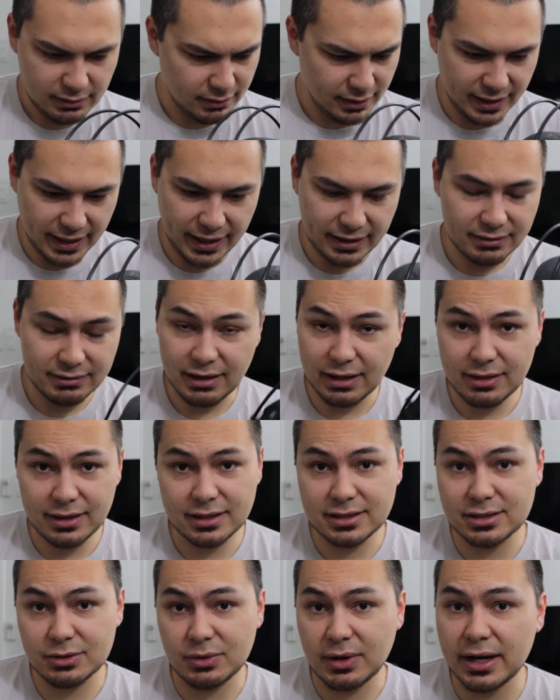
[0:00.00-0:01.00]
Again,
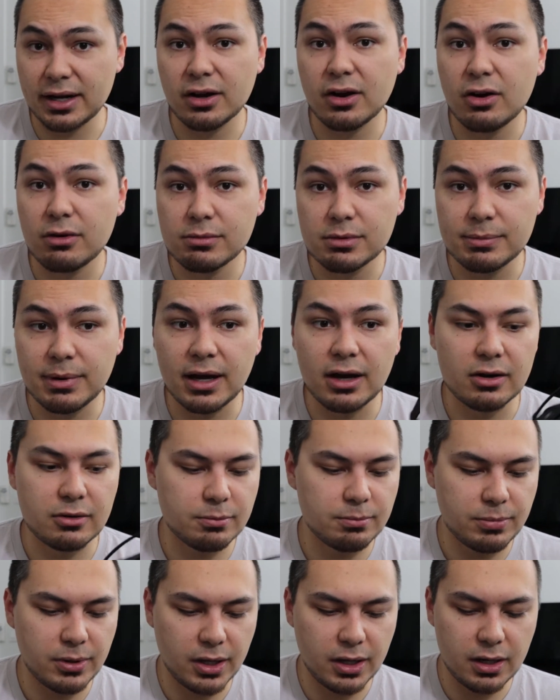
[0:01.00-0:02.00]
nothing to write home
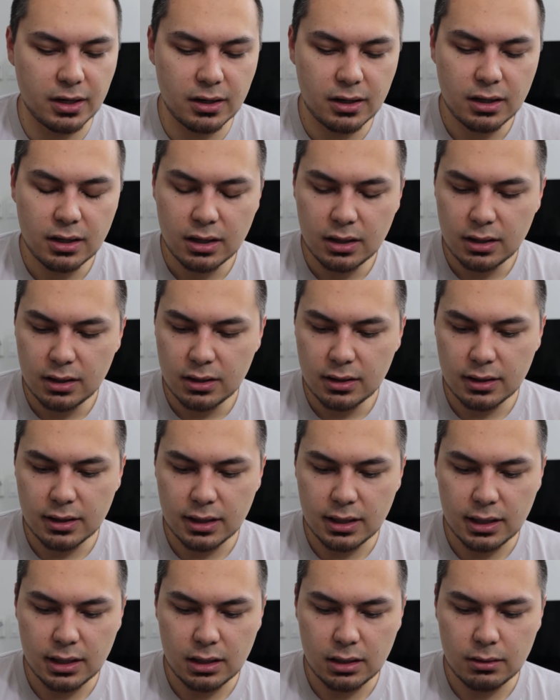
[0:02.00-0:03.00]
about, but
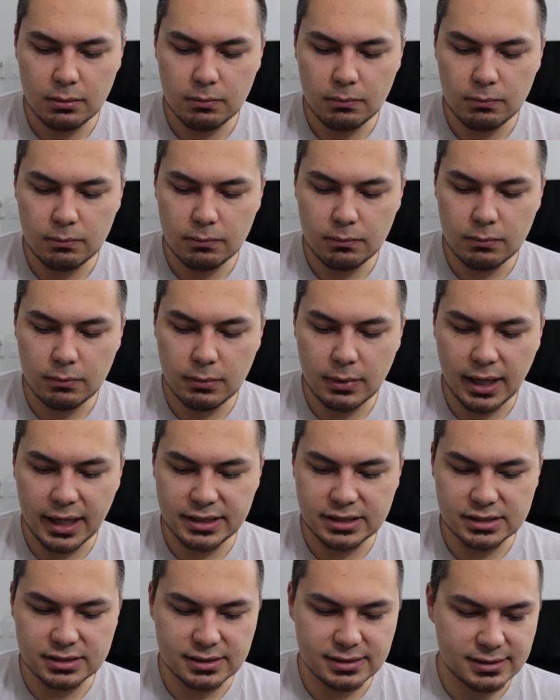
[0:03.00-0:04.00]
I'm
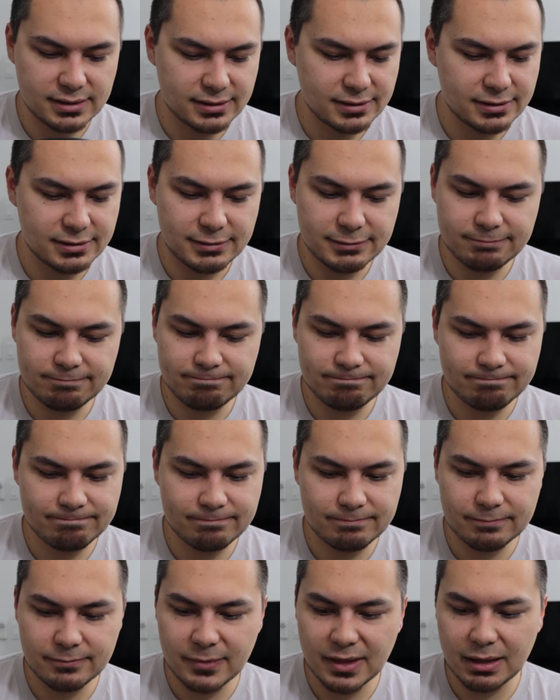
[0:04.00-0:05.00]

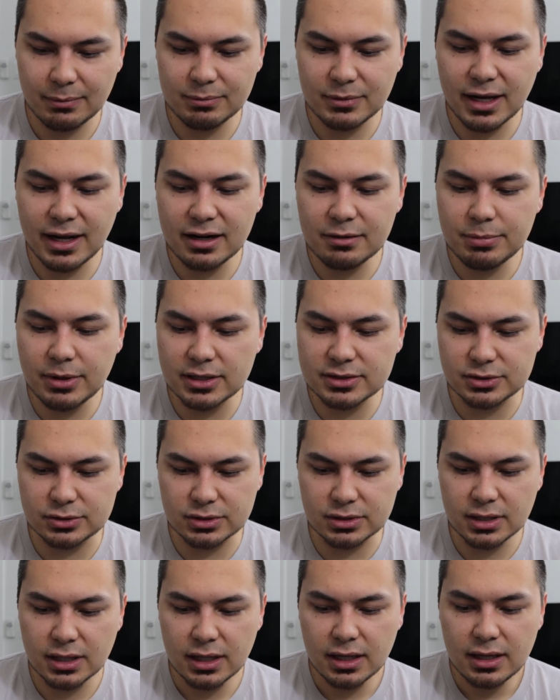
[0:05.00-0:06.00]
kind of
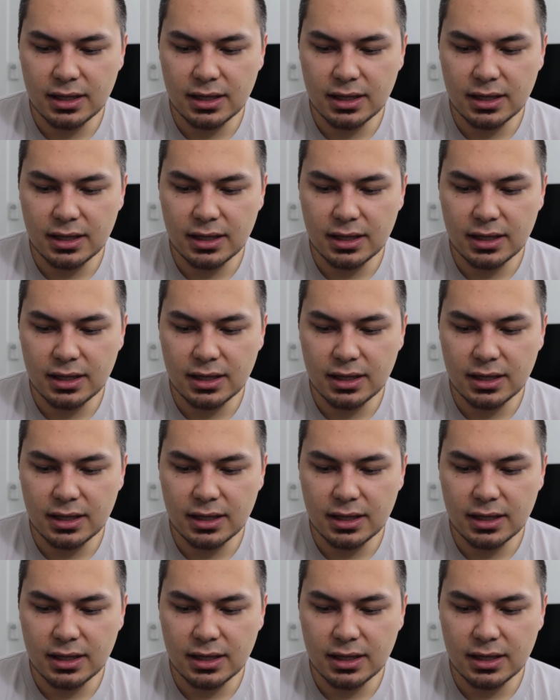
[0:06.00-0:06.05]
puzzled.